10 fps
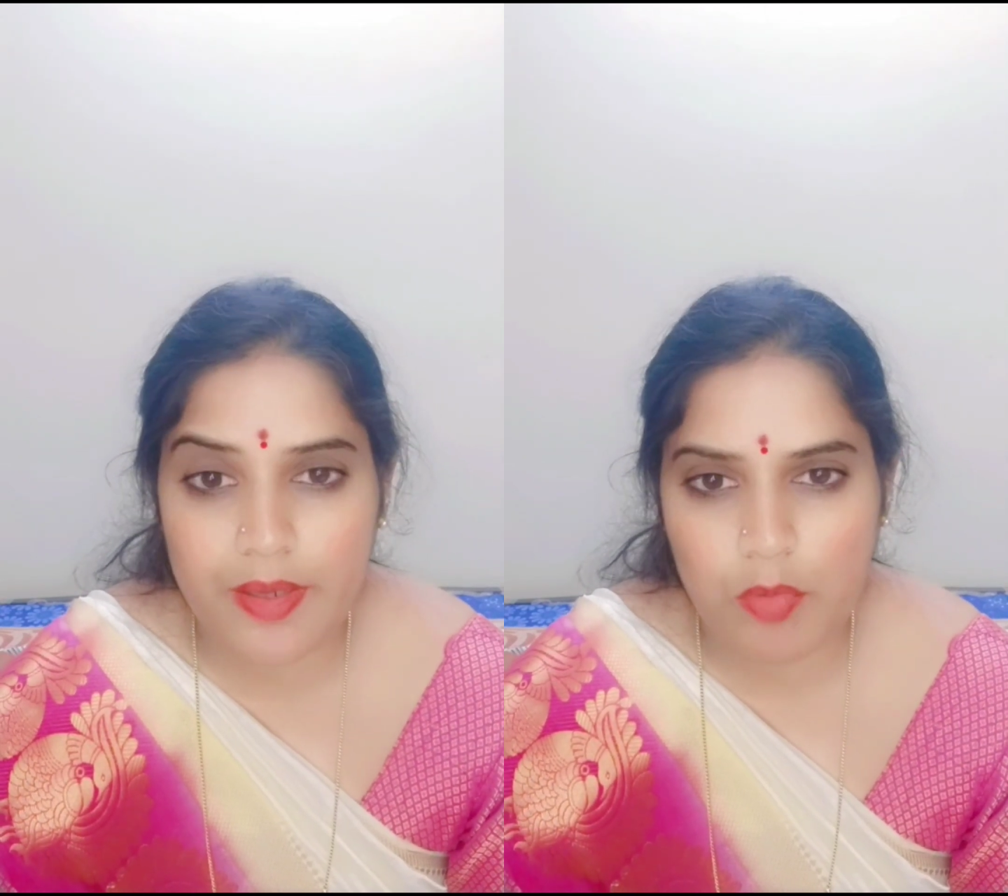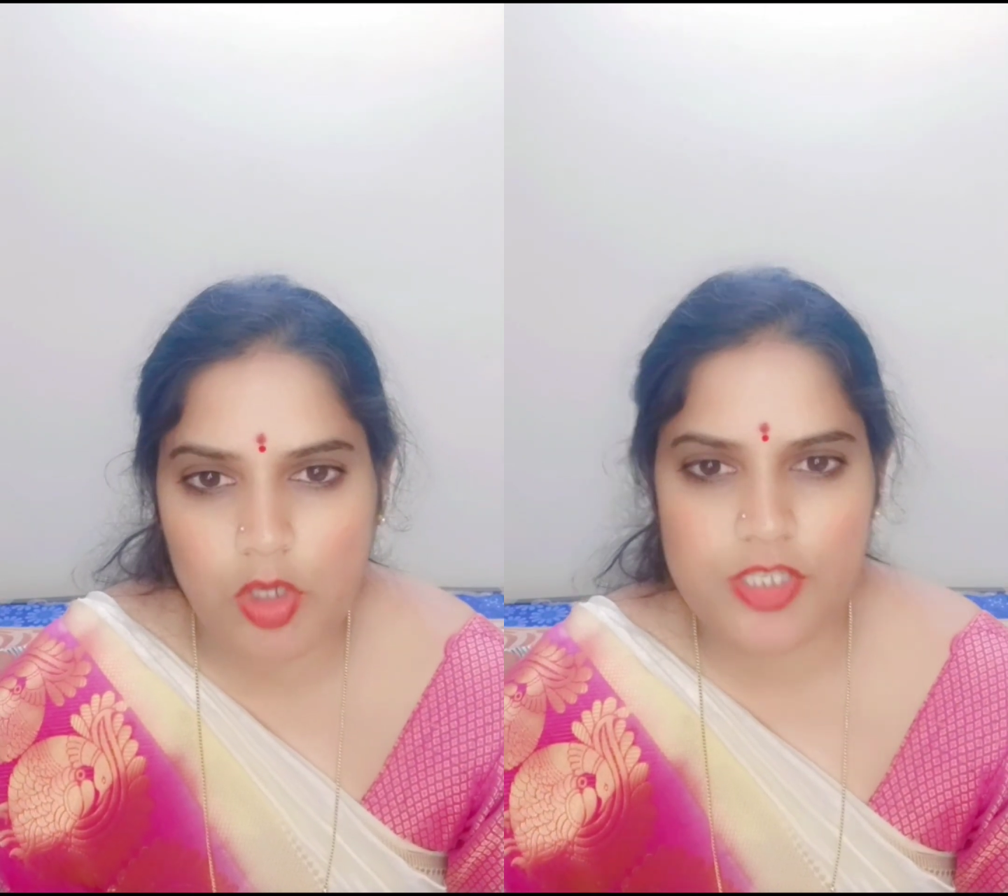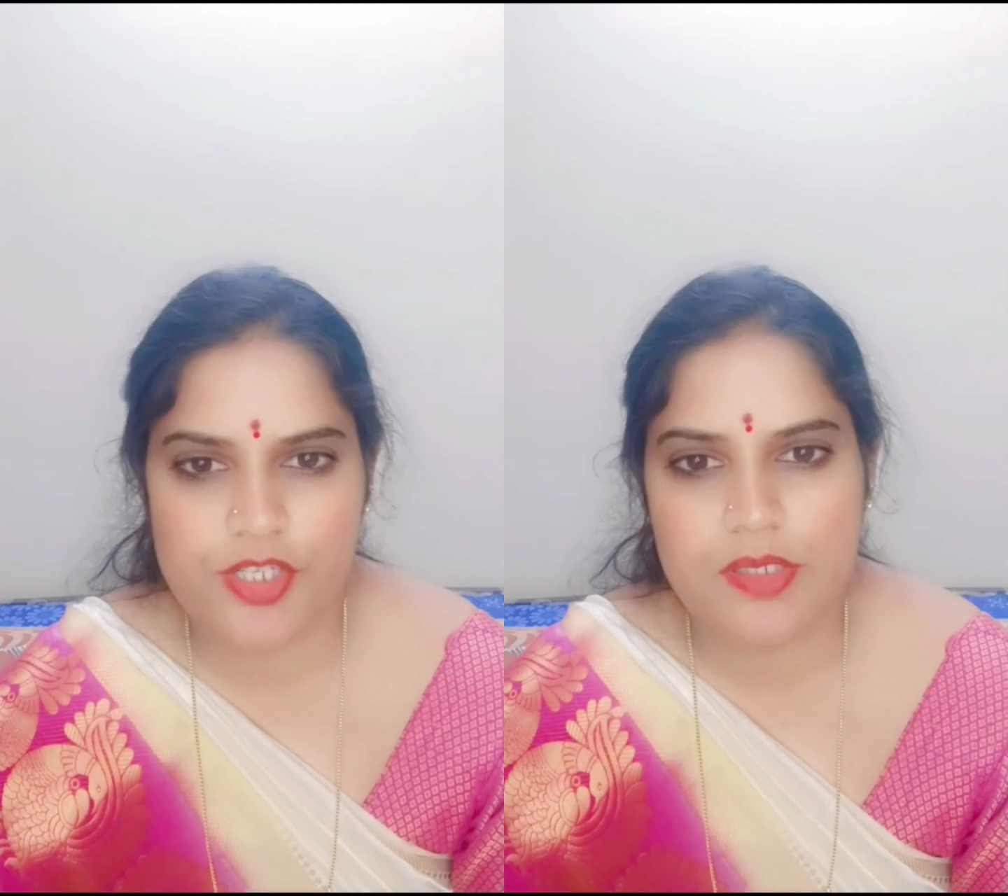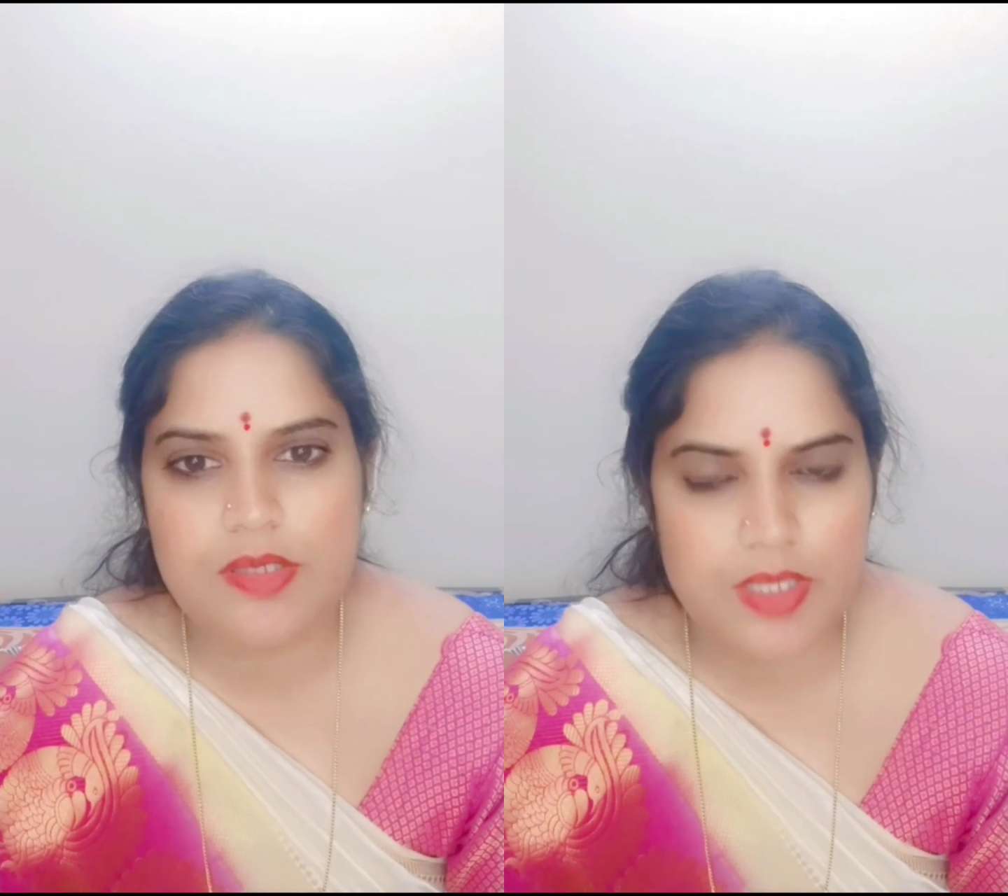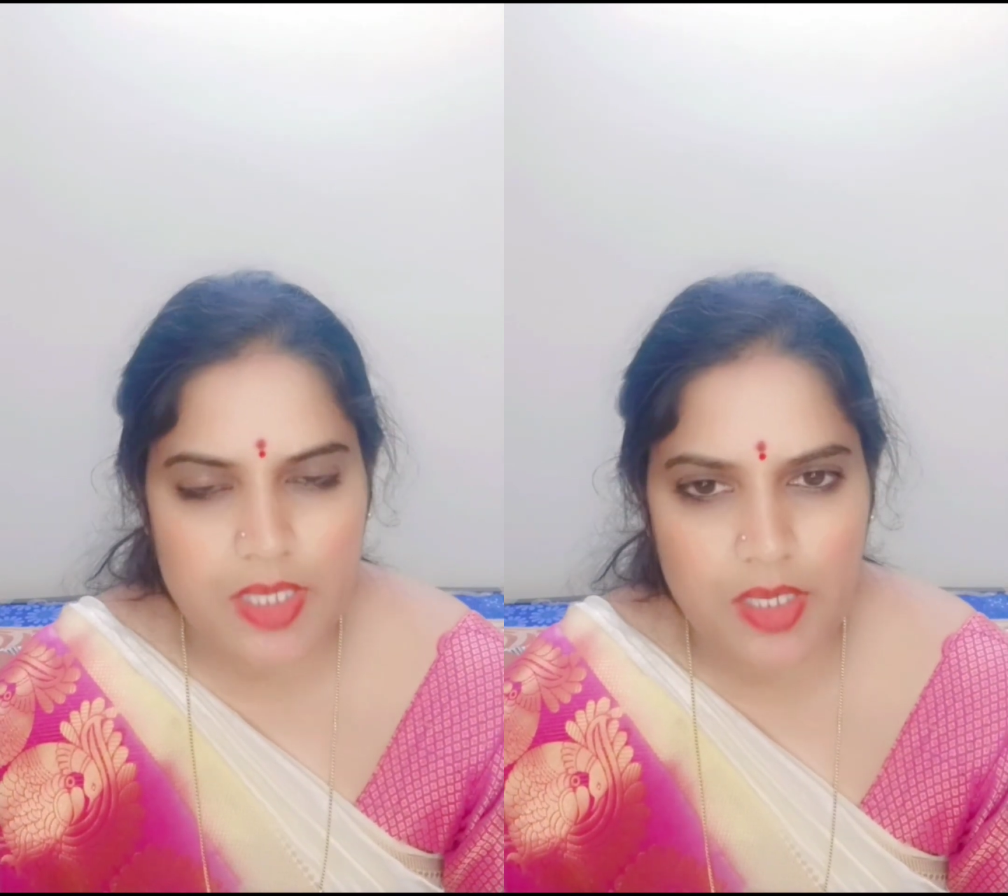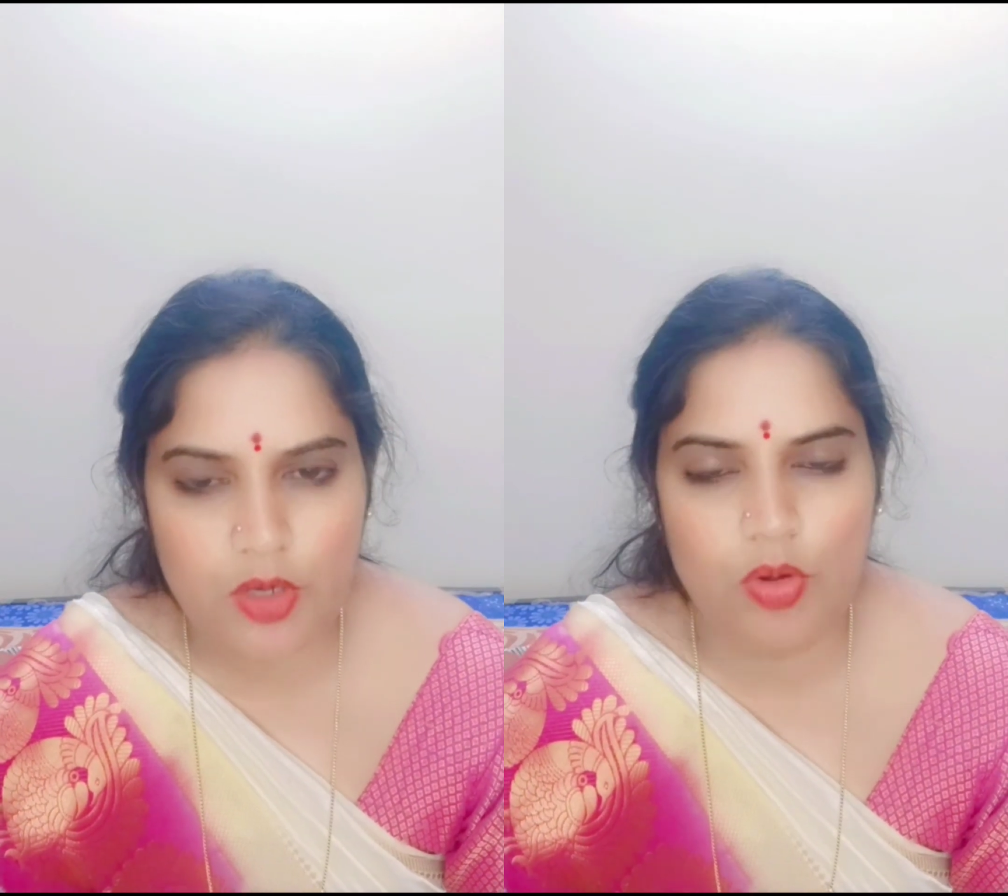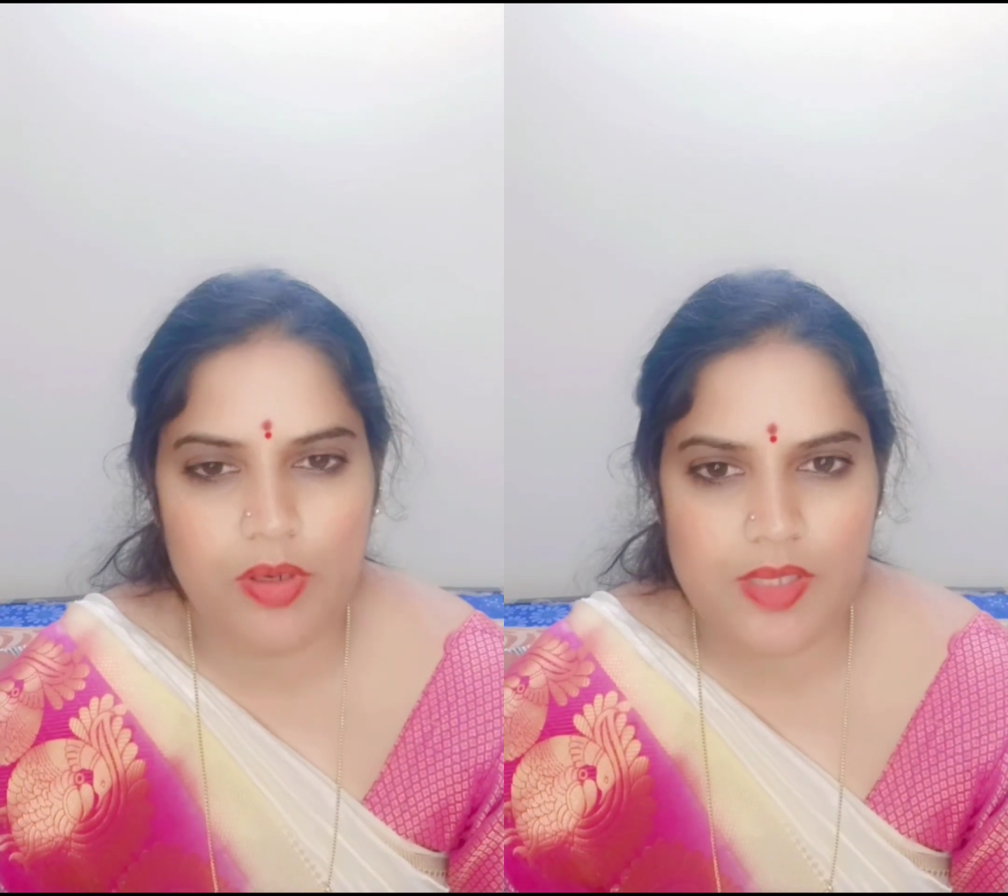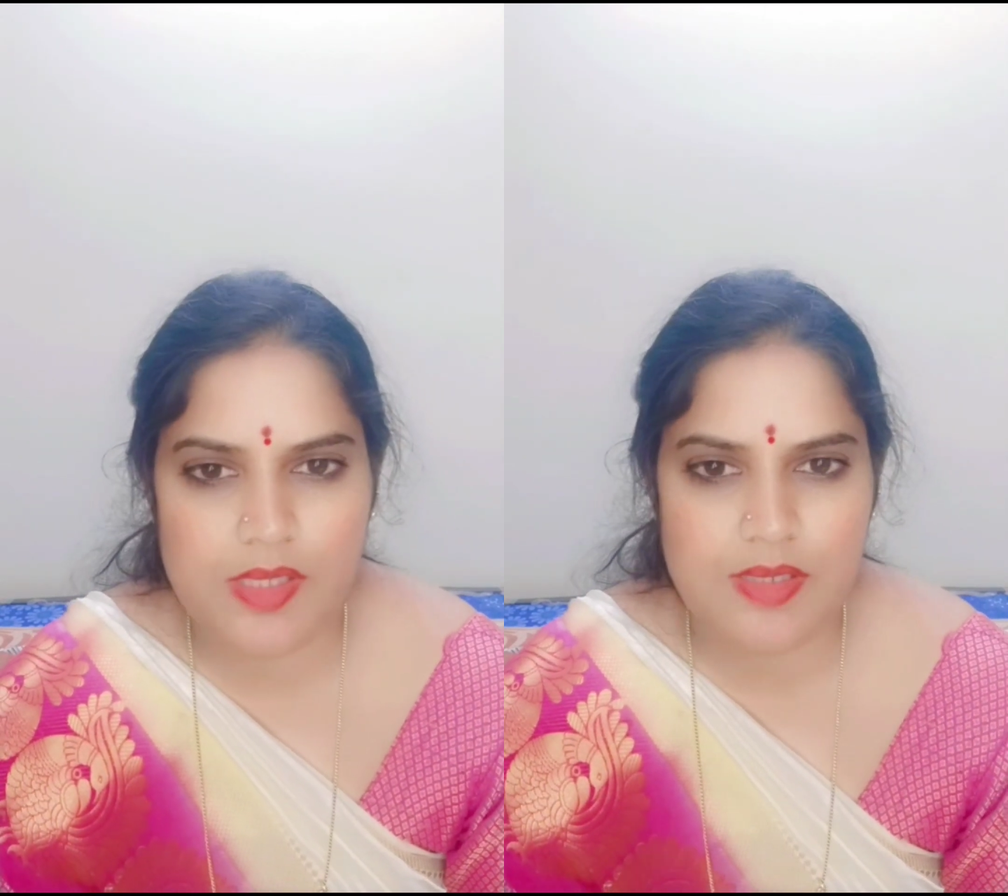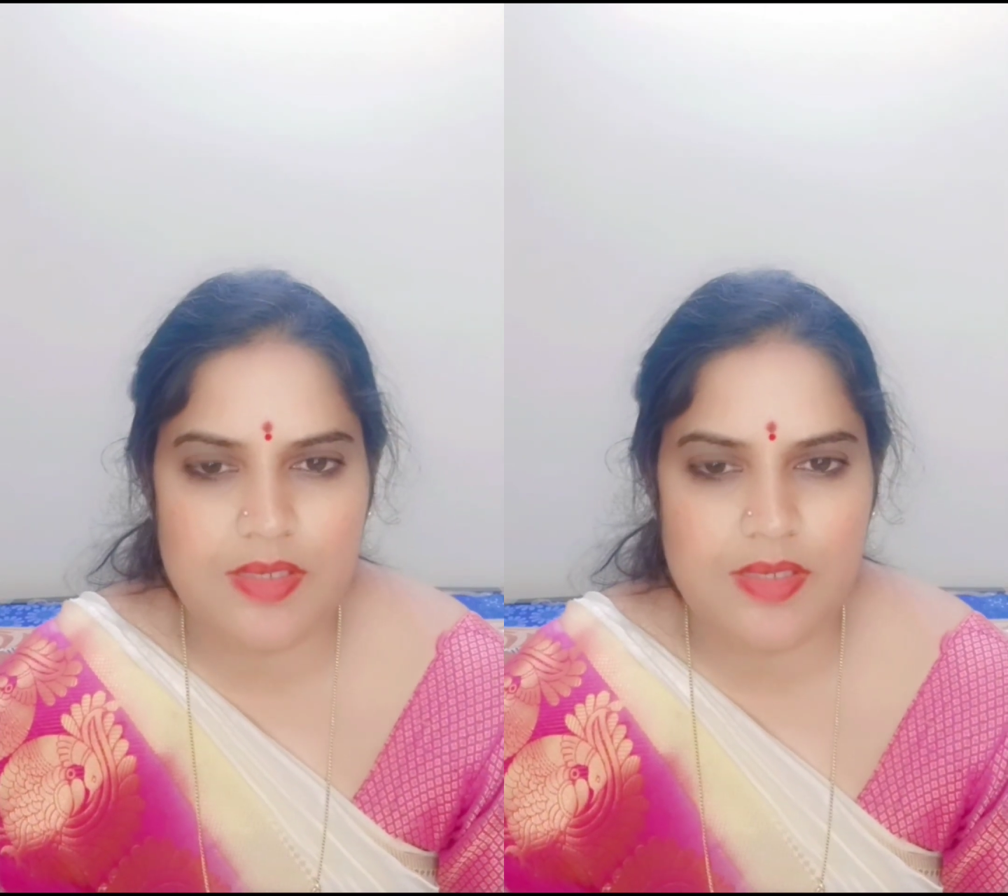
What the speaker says: demolishes the ignorance and